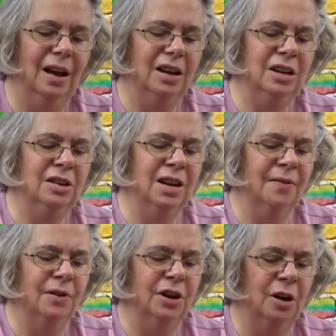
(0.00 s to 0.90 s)
You
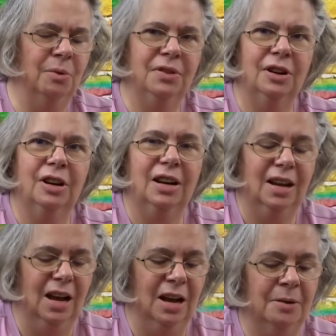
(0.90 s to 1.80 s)
never know when they're going to
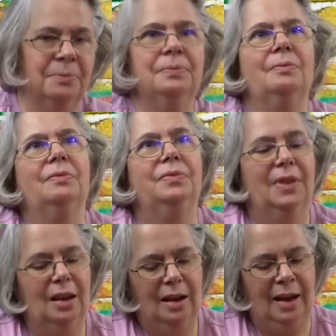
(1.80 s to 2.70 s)
come,
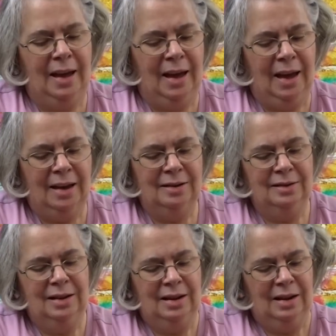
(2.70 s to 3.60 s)

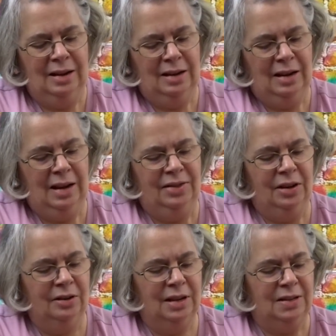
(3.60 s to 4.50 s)
and
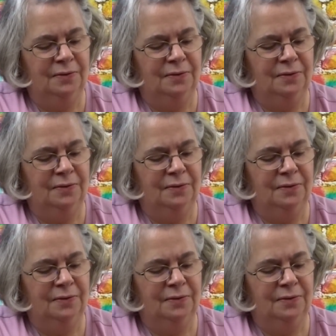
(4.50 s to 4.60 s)
it's